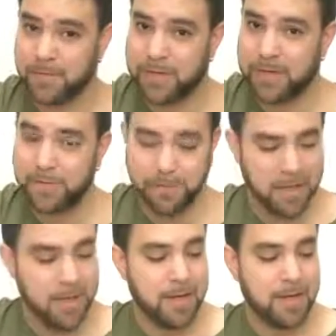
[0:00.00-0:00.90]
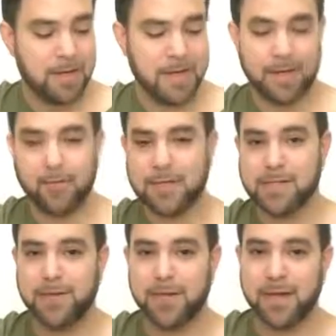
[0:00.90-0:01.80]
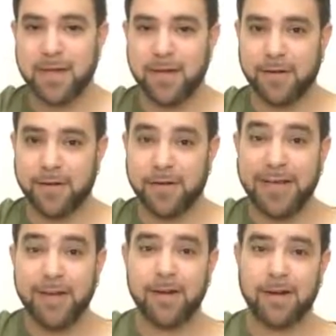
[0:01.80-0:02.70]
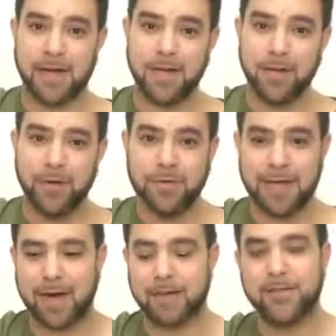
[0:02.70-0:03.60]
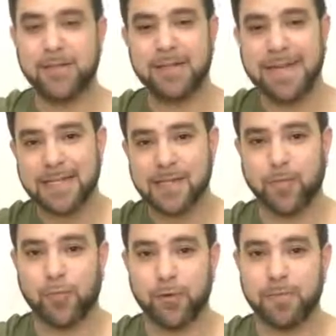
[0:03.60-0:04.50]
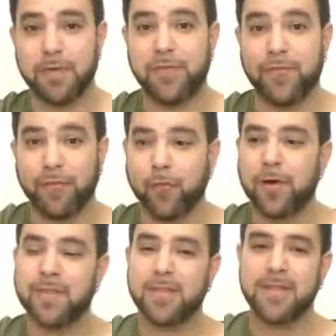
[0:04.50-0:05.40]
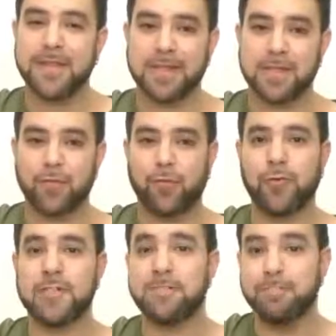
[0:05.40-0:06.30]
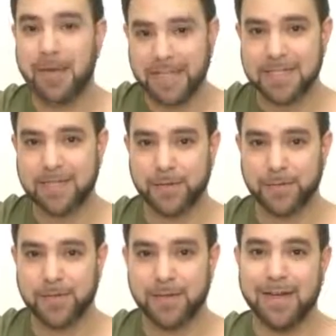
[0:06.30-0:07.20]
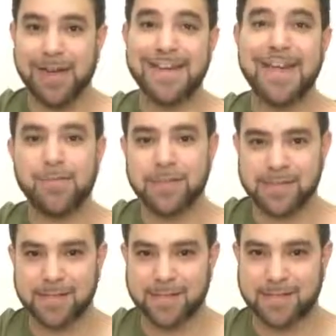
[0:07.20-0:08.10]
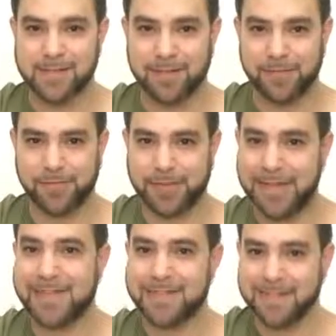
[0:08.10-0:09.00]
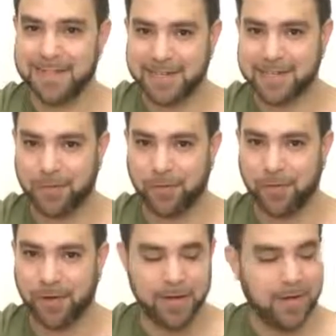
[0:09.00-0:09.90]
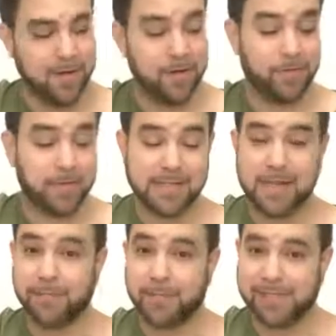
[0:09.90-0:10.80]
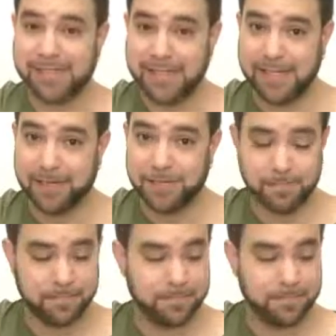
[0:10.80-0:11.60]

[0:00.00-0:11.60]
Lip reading: Okay? Now, what's going on here? You hear a note out of the next chord before the next chord's bass note announces itself as the next chord. For example, C,